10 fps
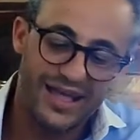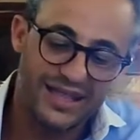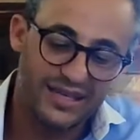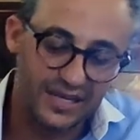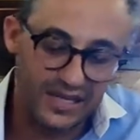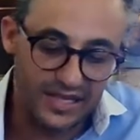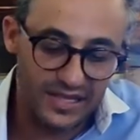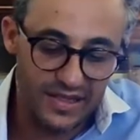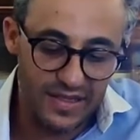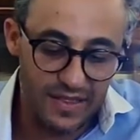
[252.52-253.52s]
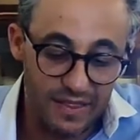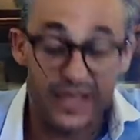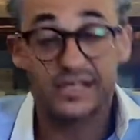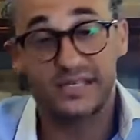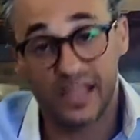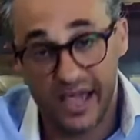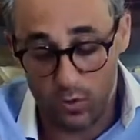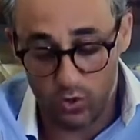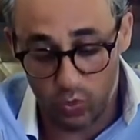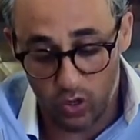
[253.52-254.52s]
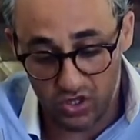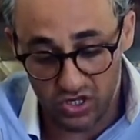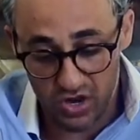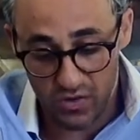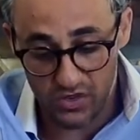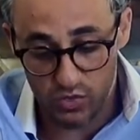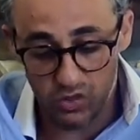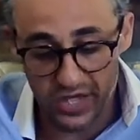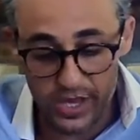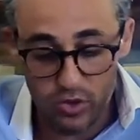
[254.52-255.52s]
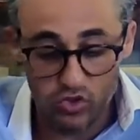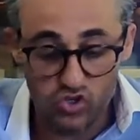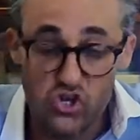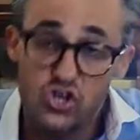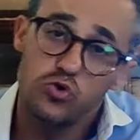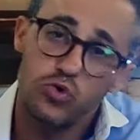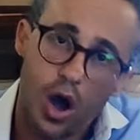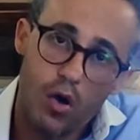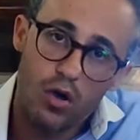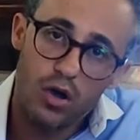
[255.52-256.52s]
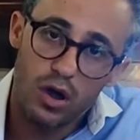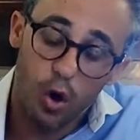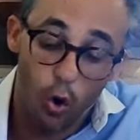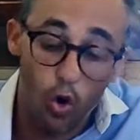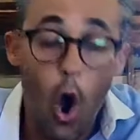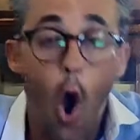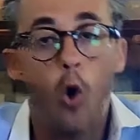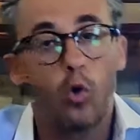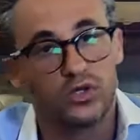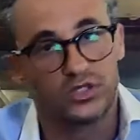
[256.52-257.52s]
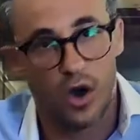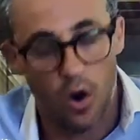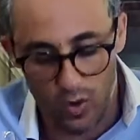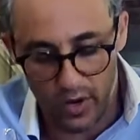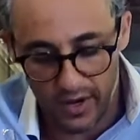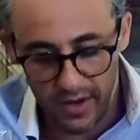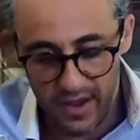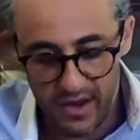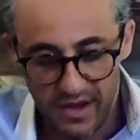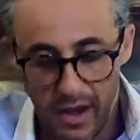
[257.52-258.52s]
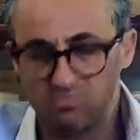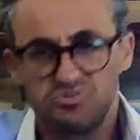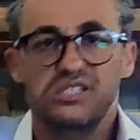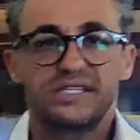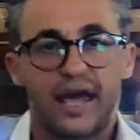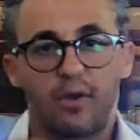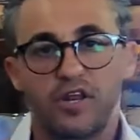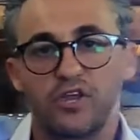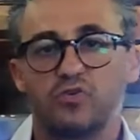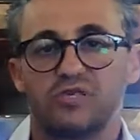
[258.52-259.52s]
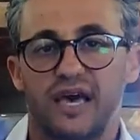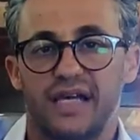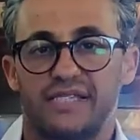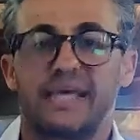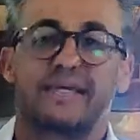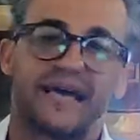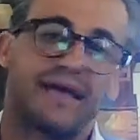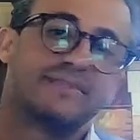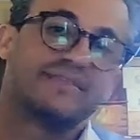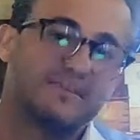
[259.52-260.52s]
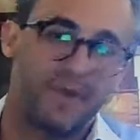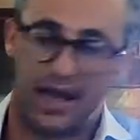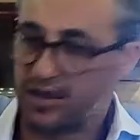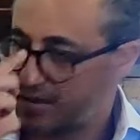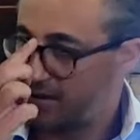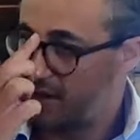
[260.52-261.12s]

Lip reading: The next thing I would want to know is, would I use new oak or old oak? Now, just like when you use a second-hand tea bag,